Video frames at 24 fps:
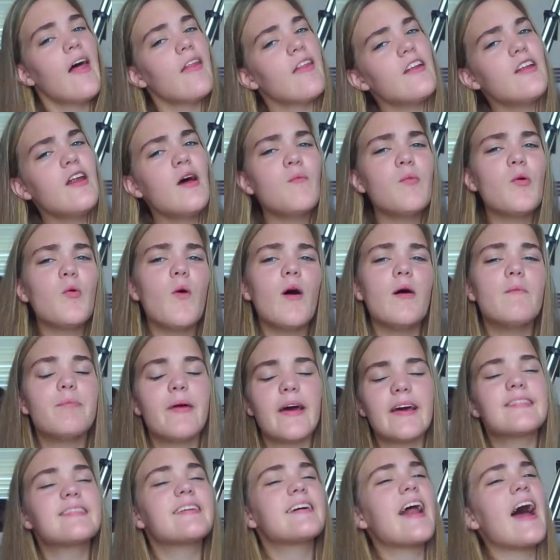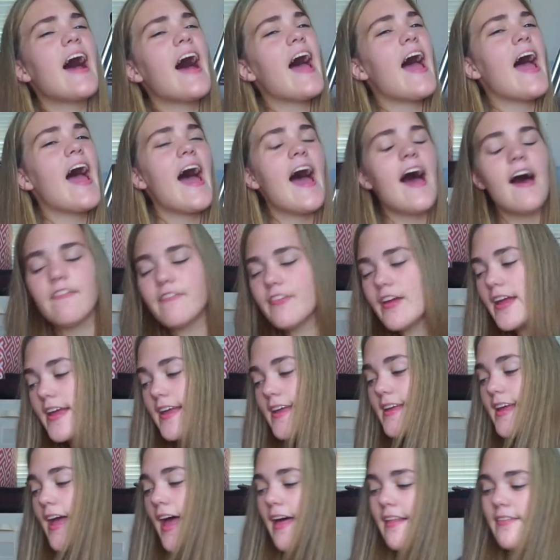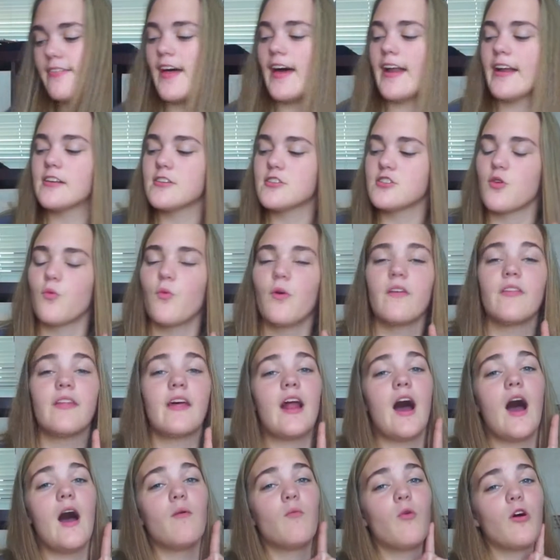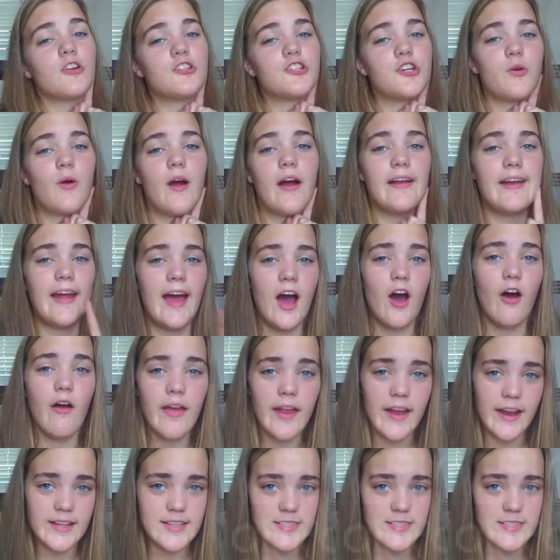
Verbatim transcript: The number one pick that I had it, and that is the one that I'm watching right now. It